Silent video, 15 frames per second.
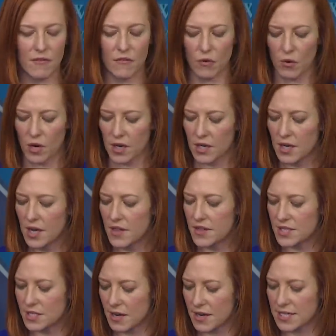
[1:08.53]
for
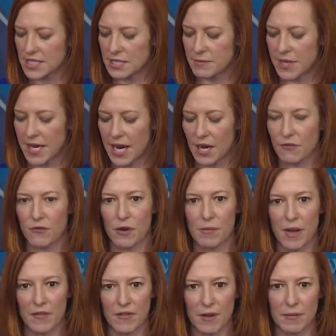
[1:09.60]
the dogs to be cared for
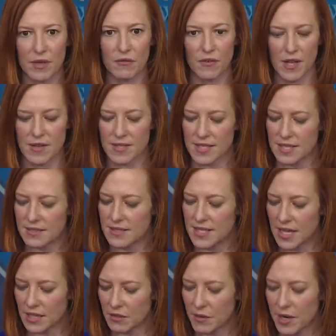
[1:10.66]
by family friends in
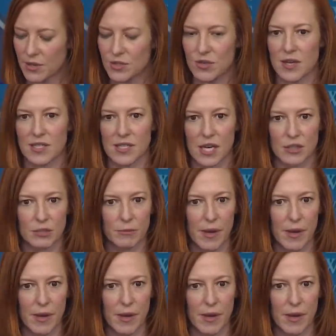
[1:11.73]
Delaware during Dr.